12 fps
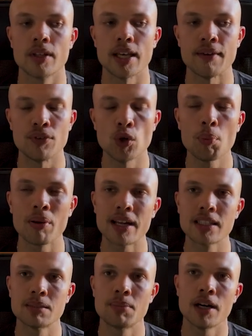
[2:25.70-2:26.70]
if you're
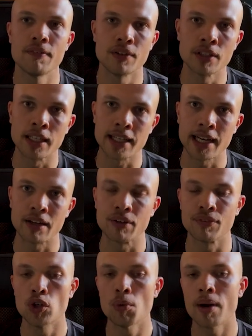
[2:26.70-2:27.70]
planning to buy a funded account,
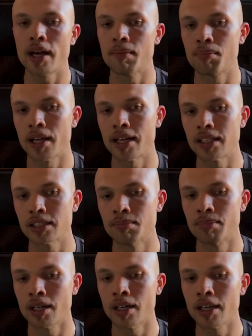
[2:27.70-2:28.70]
if you're planning to
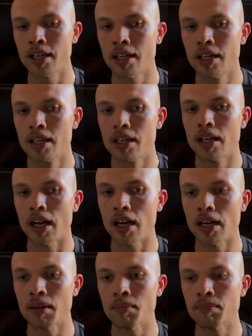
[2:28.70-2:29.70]
buy
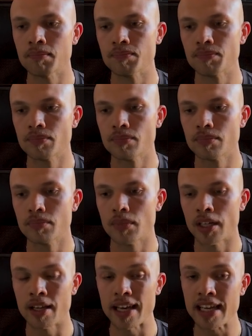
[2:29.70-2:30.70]
an
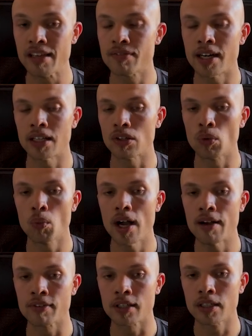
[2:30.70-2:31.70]
eval or
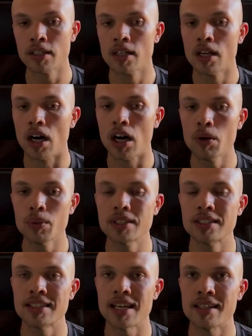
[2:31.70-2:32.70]
whatever, I would
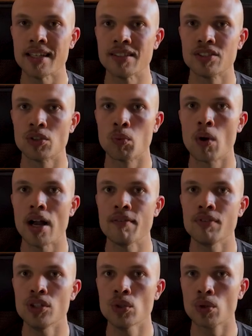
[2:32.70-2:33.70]
set this to
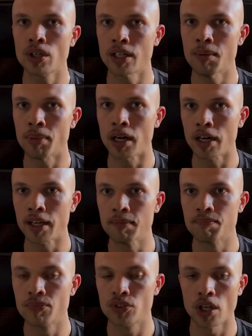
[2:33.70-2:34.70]
whatever you're going to buy.
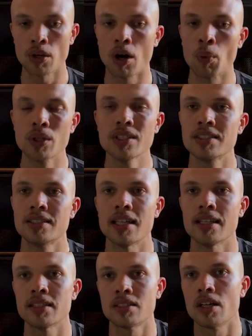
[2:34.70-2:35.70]
So I wouldn't set
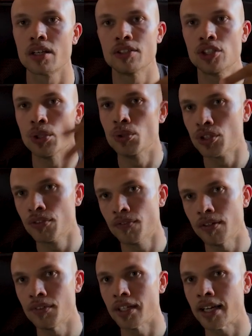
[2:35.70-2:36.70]
this to like a
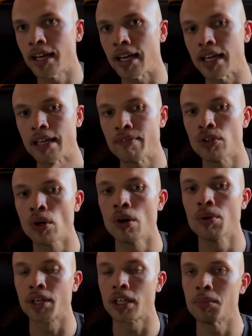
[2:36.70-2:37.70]
250k if you're
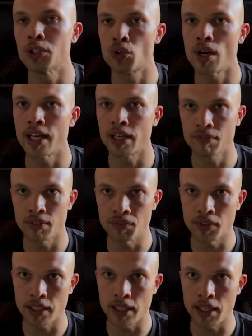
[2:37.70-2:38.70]
only going to be trading at
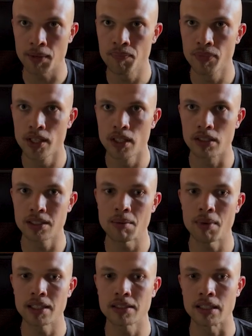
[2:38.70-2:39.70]
50k. Does that
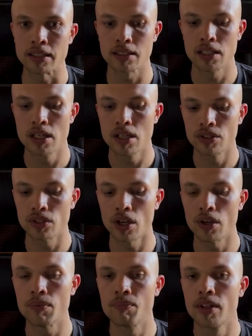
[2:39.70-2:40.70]
make sense?
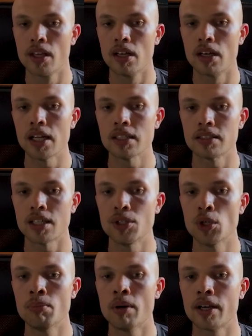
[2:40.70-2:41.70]
So let's say
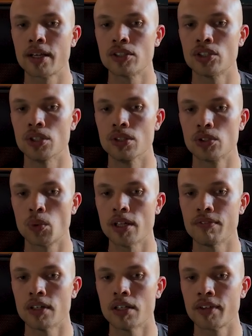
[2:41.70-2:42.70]
you're buying a
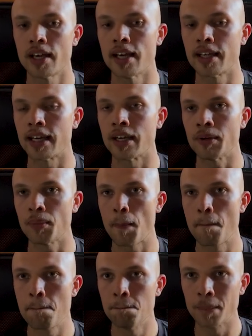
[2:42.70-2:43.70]
25k account.
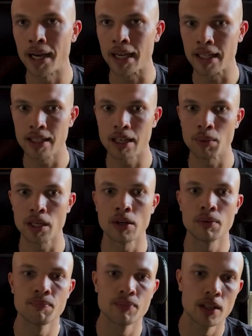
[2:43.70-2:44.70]
Bang, there we go.
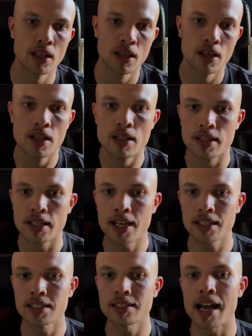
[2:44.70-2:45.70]
The
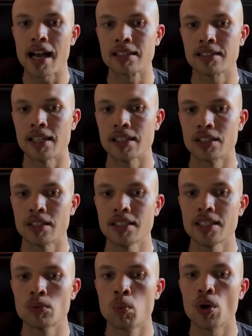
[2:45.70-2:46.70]
next is asset. So this
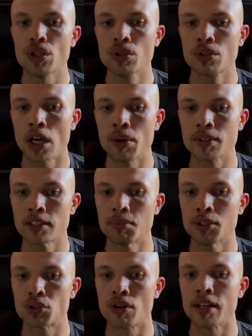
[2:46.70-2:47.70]
is what you're going to be
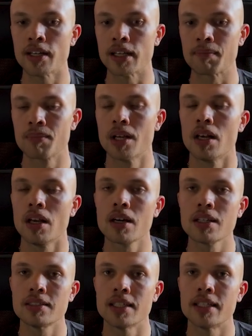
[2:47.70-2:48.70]
trading. Like
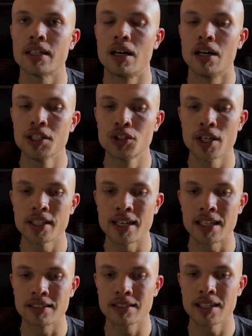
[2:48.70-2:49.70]
I said, I trade
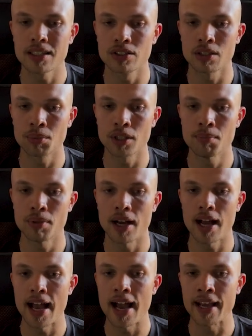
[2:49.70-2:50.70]
NASDAQ, so I'm going to put
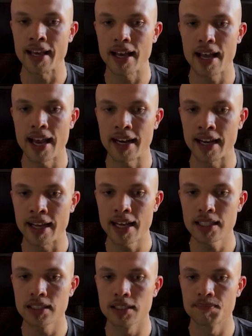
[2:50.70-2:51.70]
a
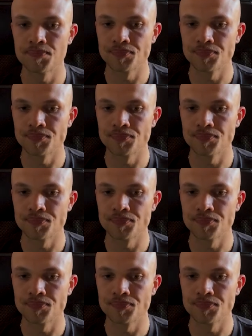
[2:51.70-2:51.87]
NAS.